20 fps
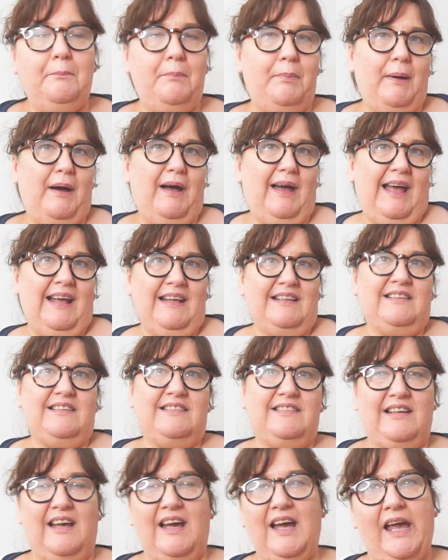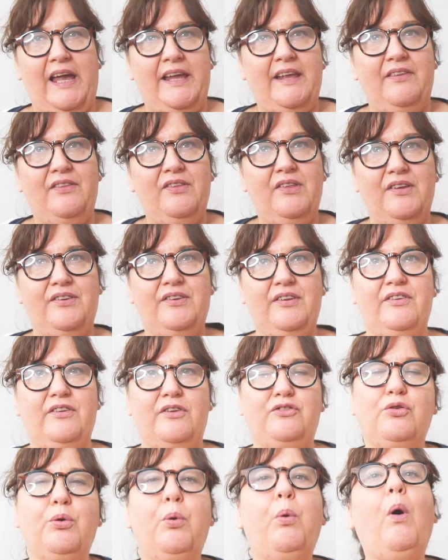But as I say, this is a
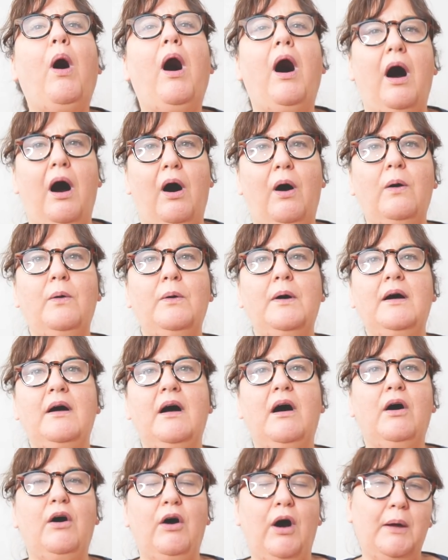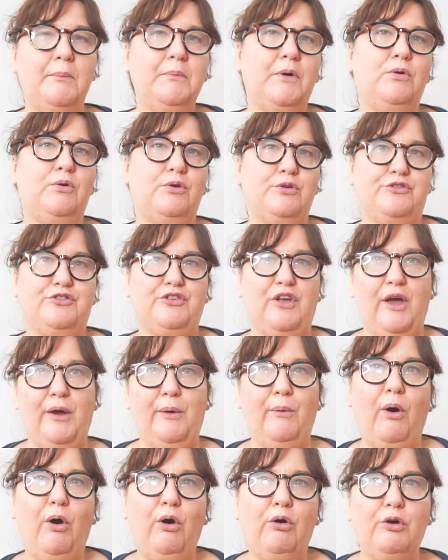toile. I'm
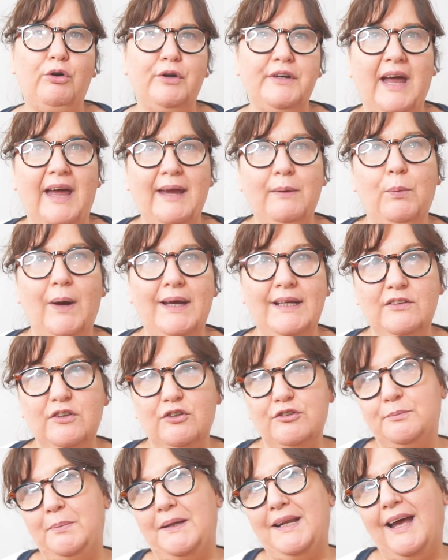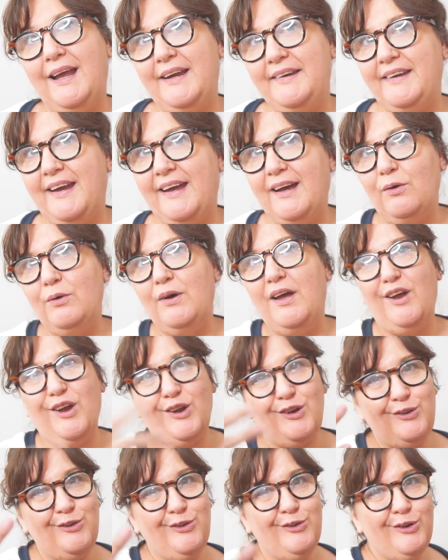also on a weight loss plan now.
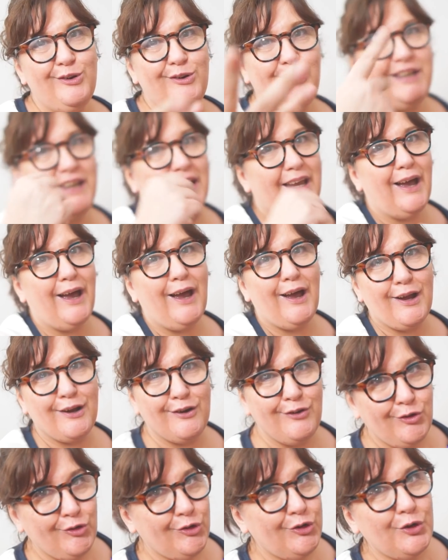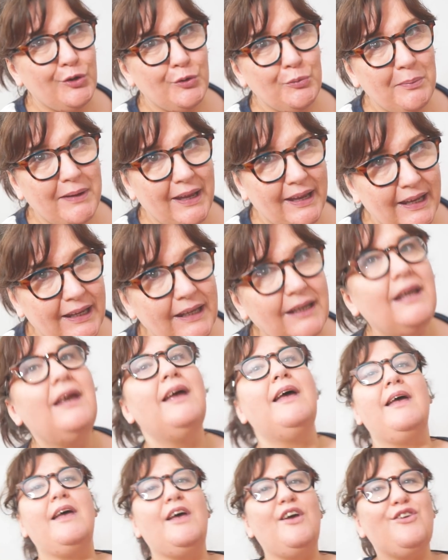New year, new me.
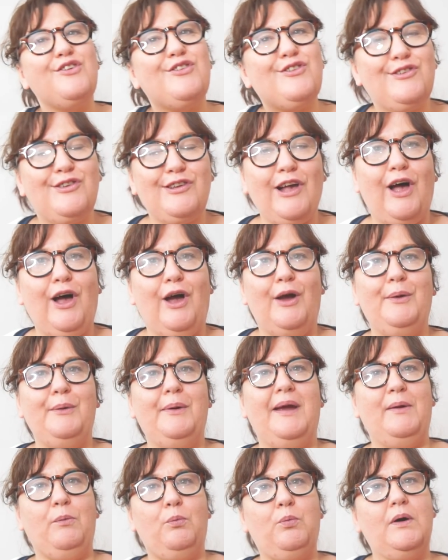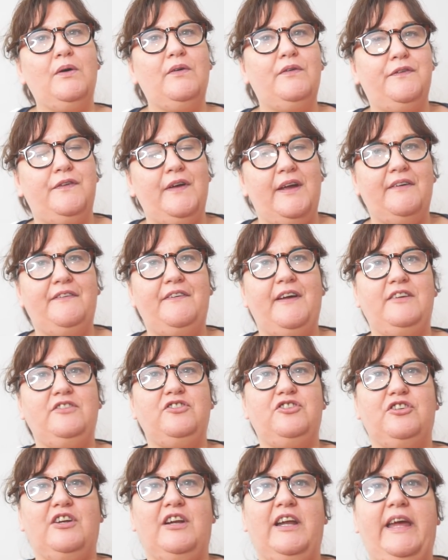So it will fit
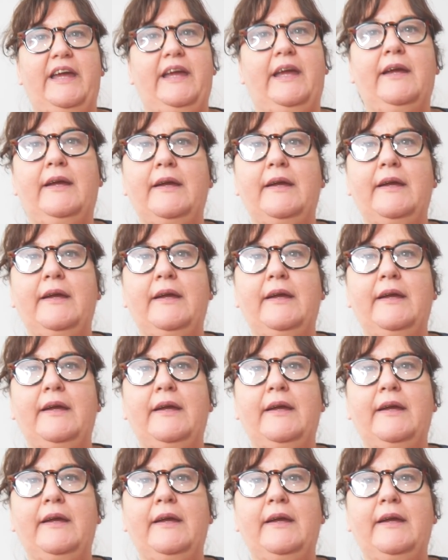eventually.